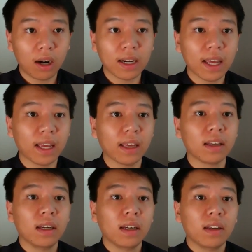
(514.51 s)

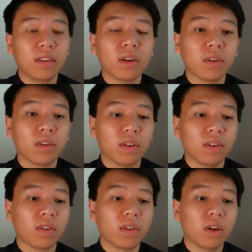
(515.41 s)
RNA
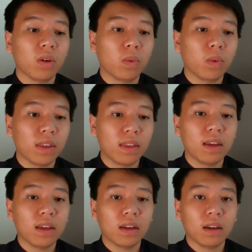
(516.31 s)
sequences
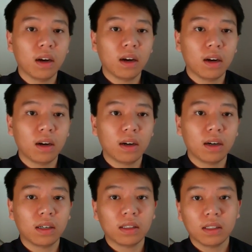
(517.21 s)
within
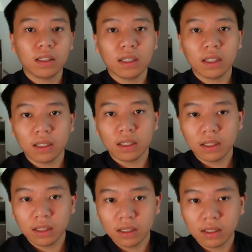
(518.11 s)
our
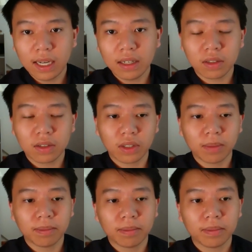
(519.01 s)
data
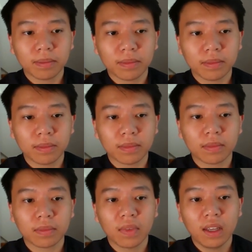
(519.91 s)
stream.
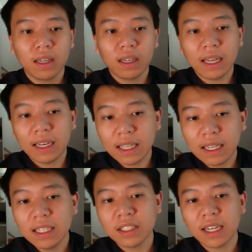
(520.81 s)
And
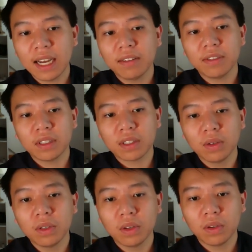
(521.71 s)
each have its
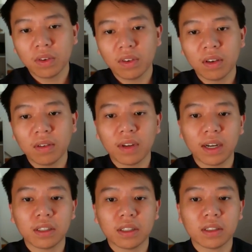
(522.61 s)
own uses and
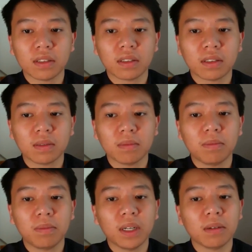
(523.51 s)
advantages,
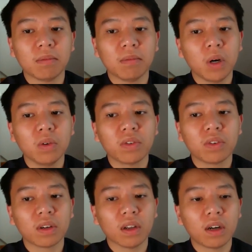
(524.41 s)
but
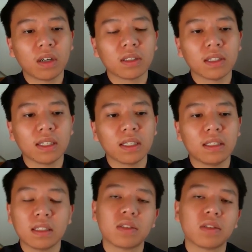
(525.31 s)
most are largely
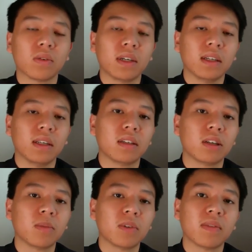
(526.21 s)
disjoint in
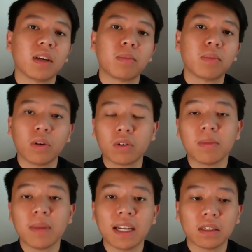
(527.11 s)
terms of their
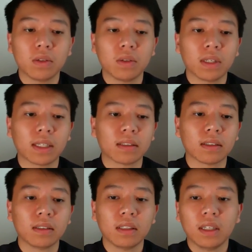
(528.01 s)
programmatic tooling.